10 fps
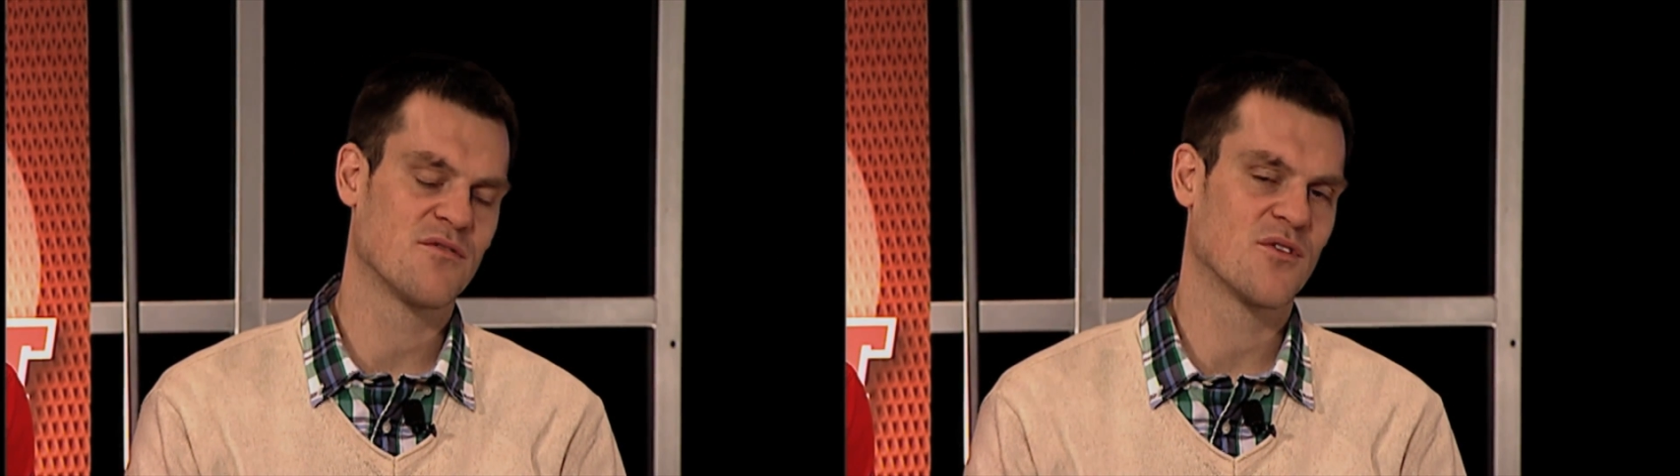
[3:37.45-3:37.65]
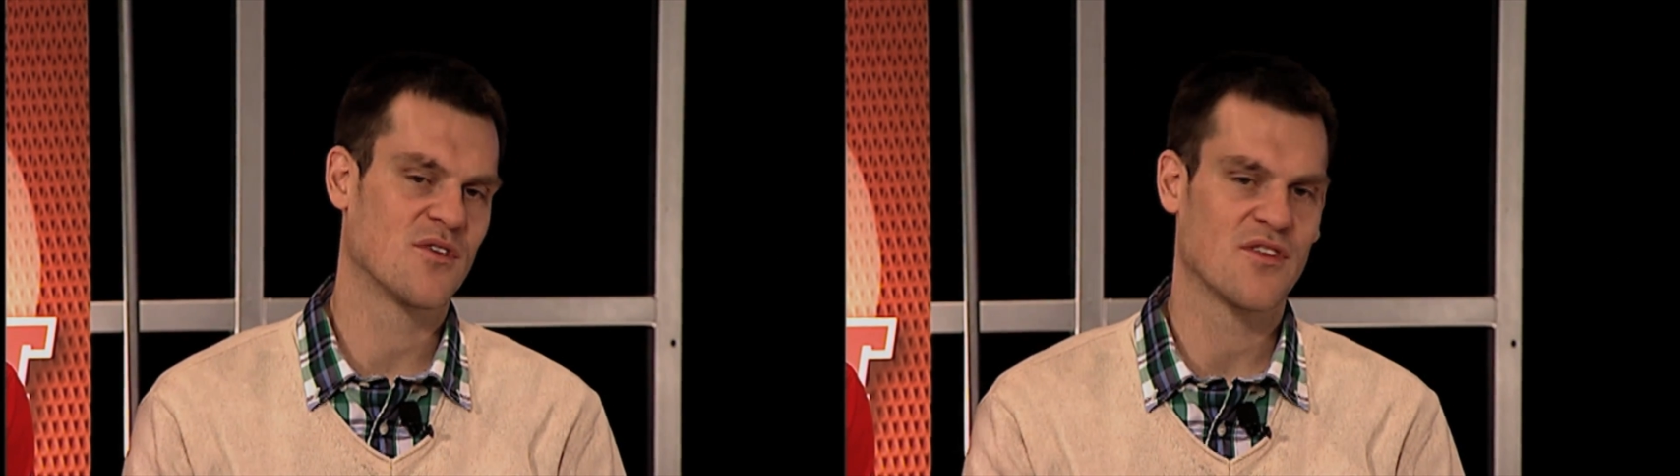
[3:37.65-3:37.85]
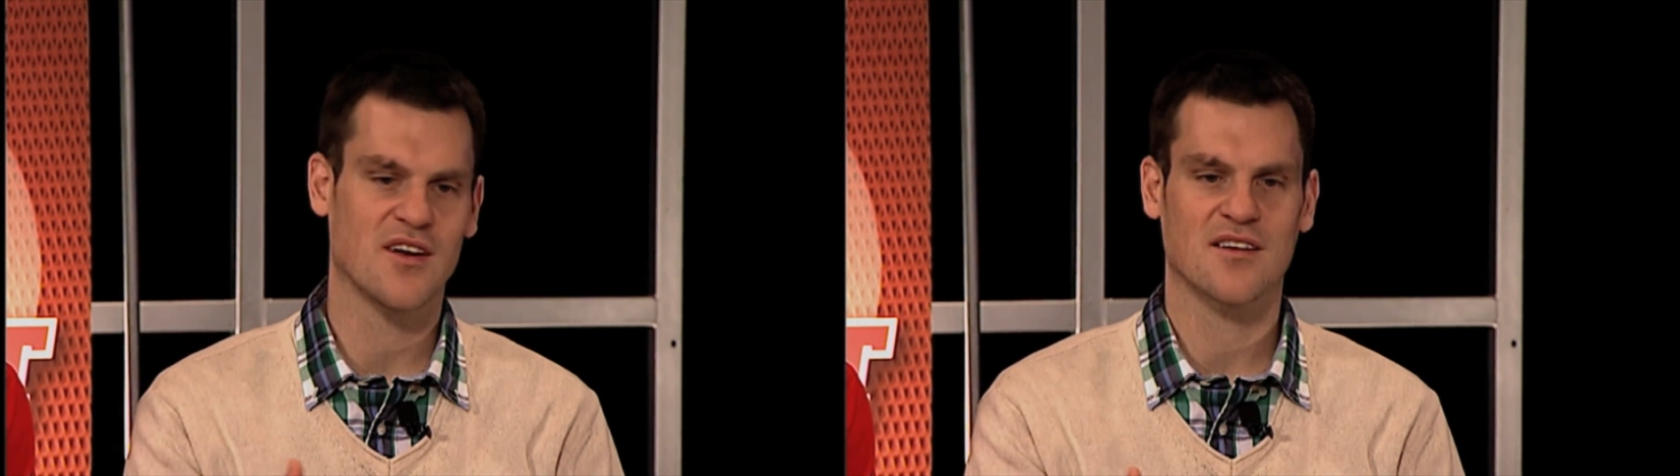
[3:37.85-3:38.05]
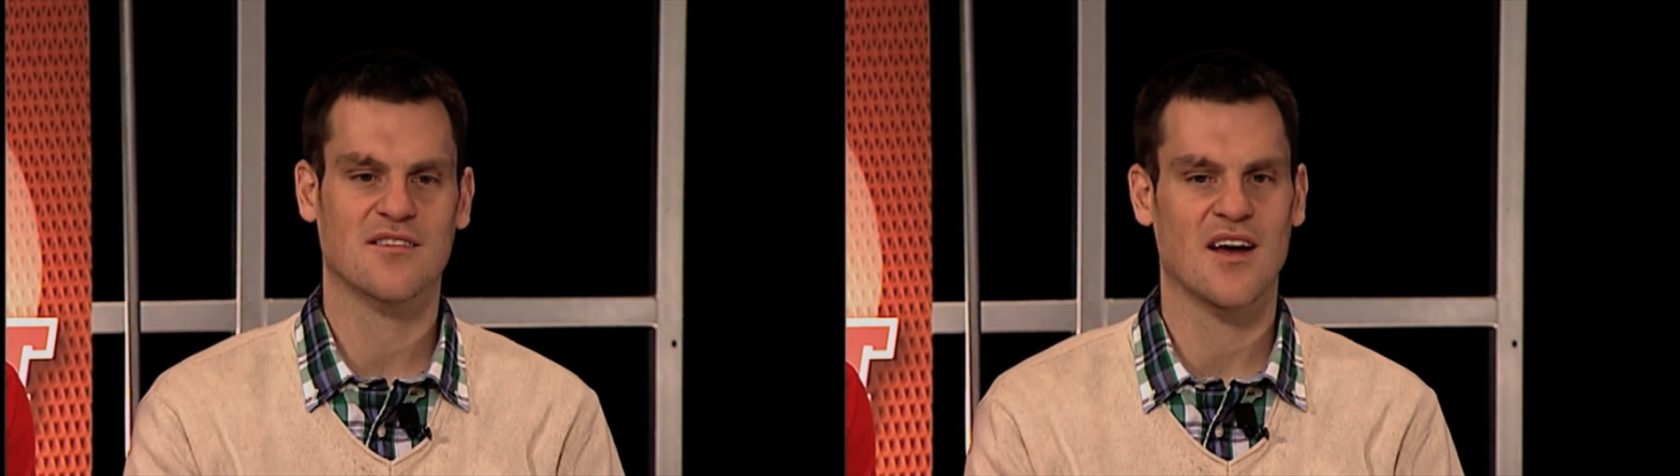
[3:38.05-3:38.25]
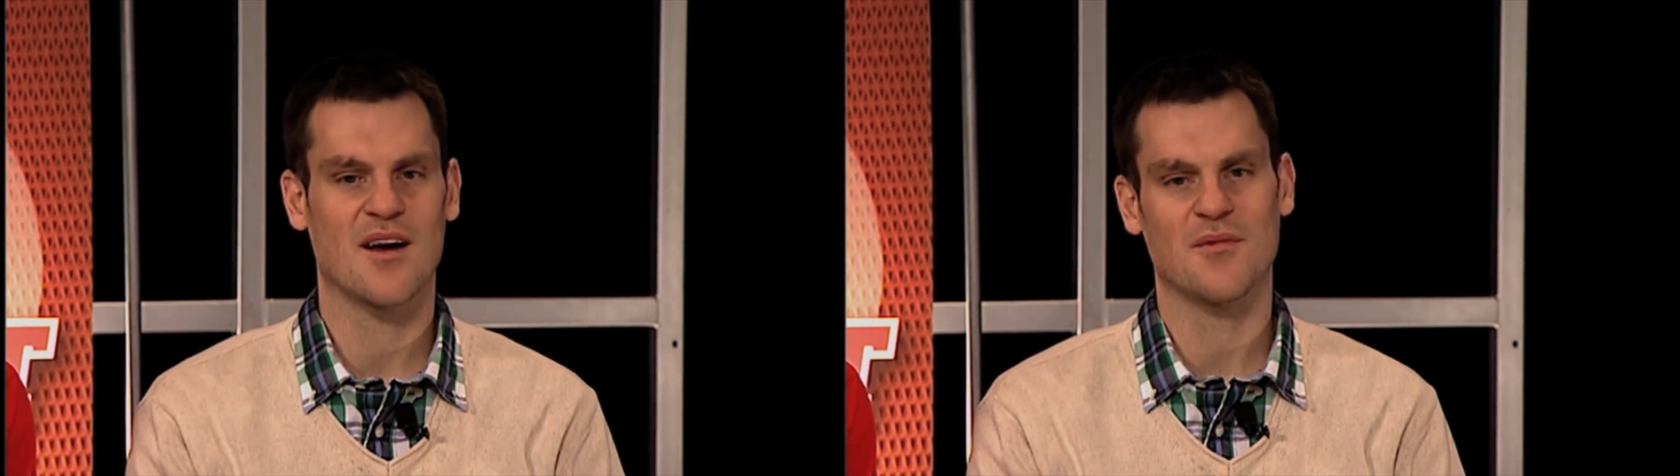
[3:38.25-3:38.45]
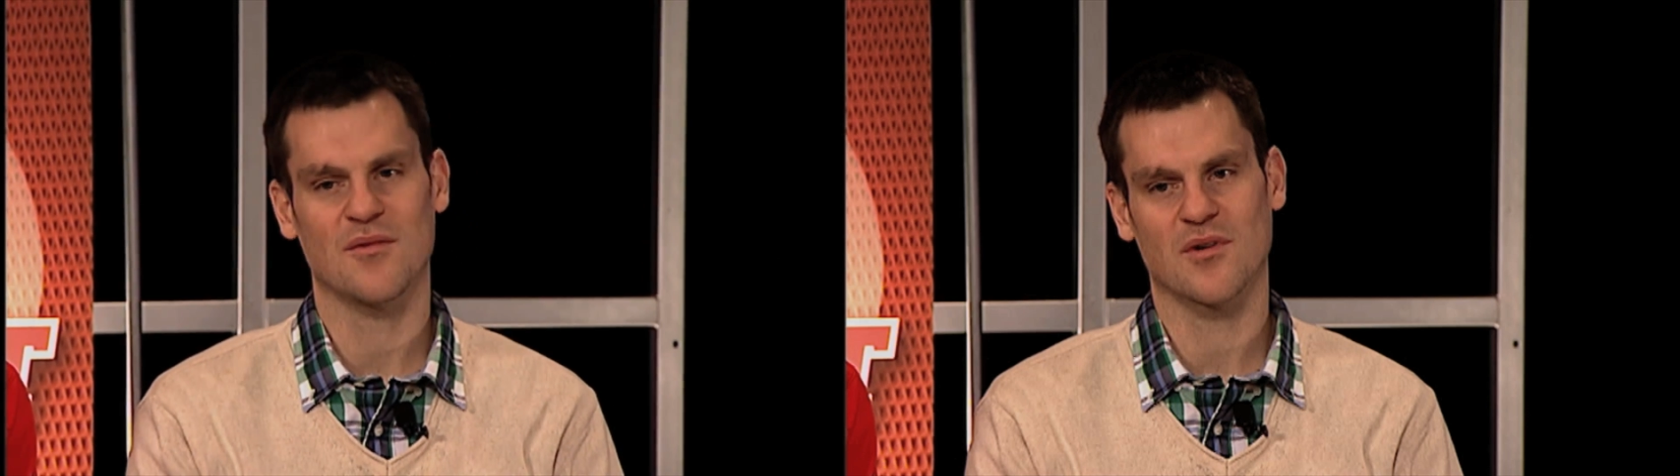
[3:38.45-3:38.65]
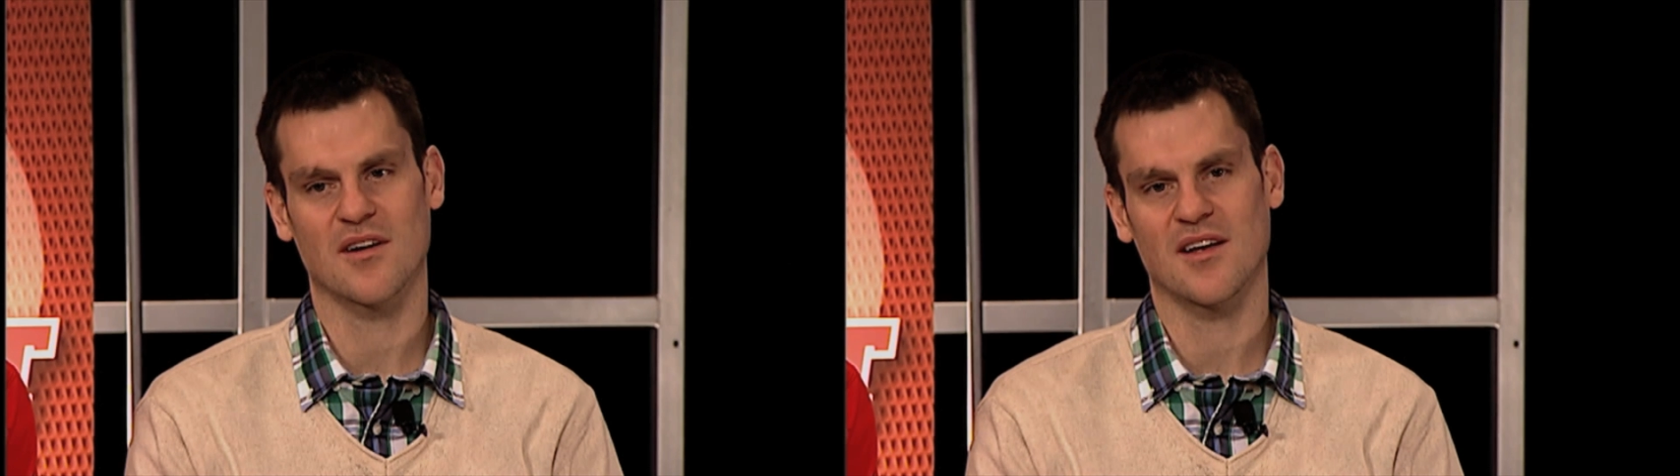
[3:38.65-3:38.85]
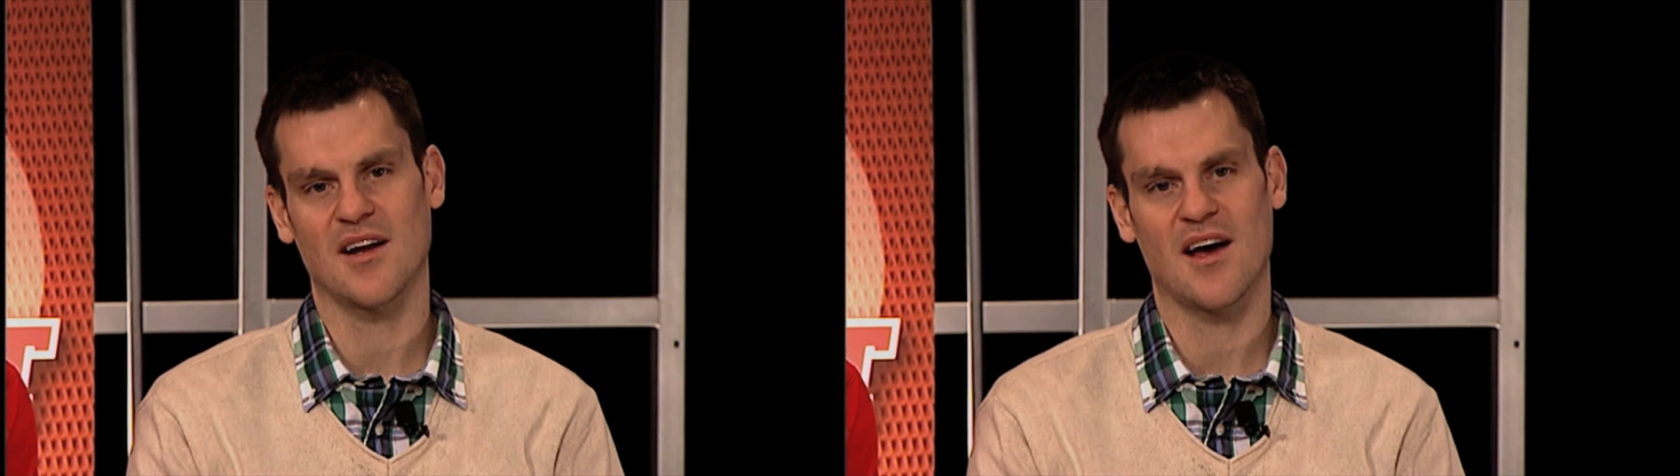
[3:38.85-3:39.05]
forward to the next time that we're going
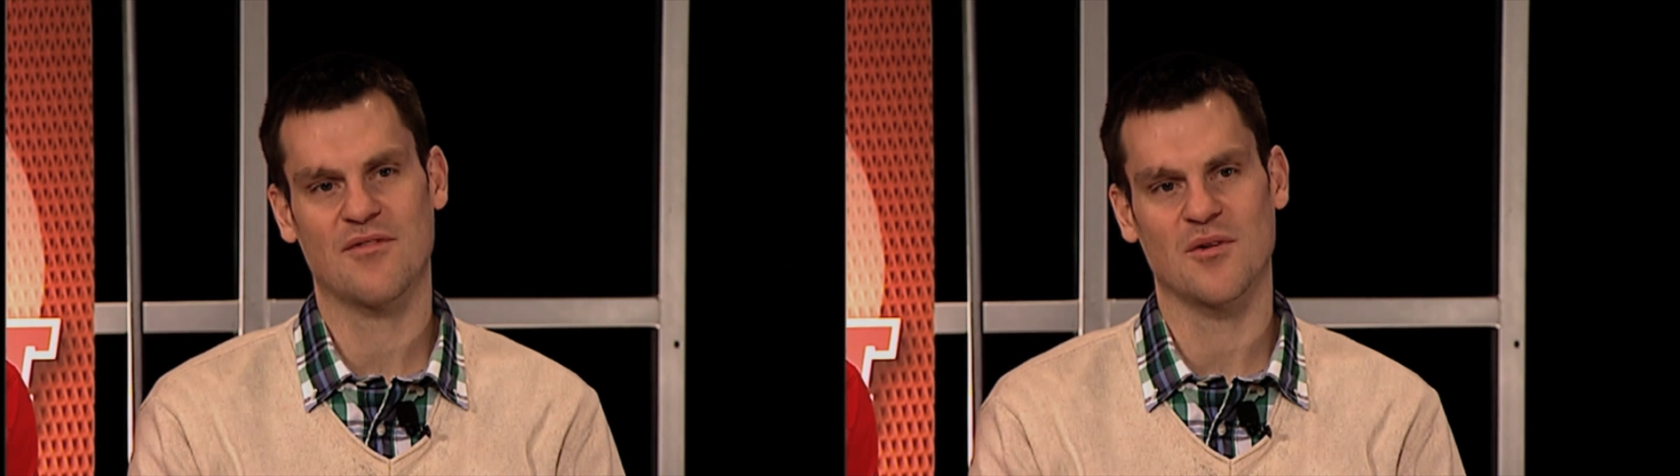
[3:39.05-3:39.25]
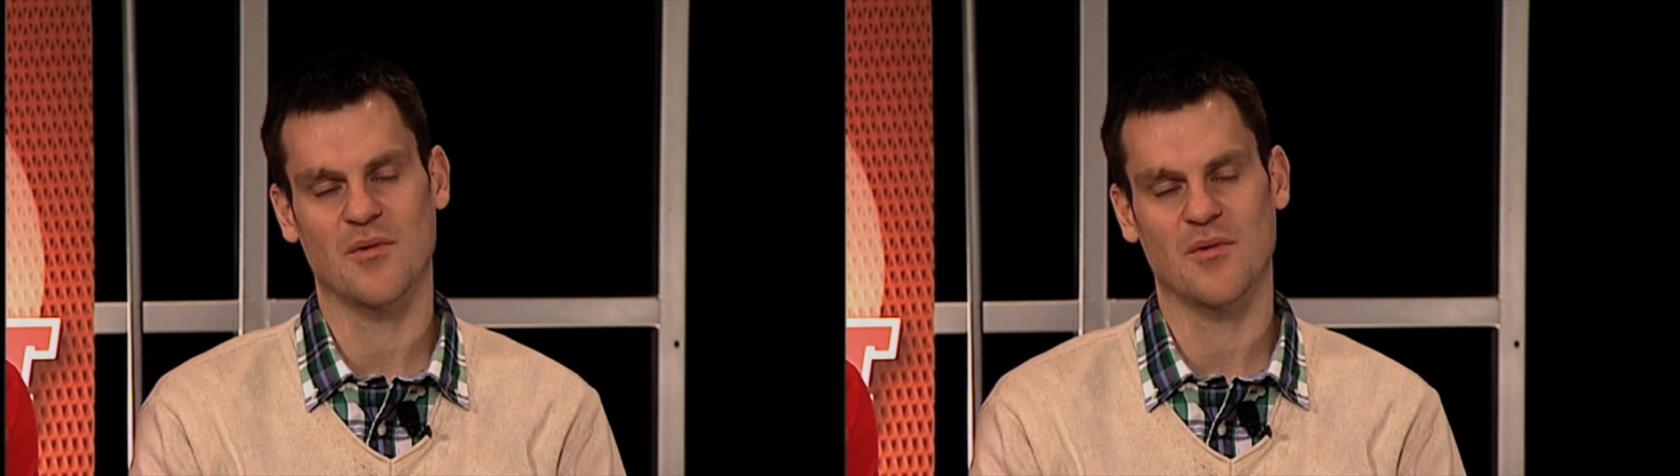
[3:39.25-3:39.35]
to get after it.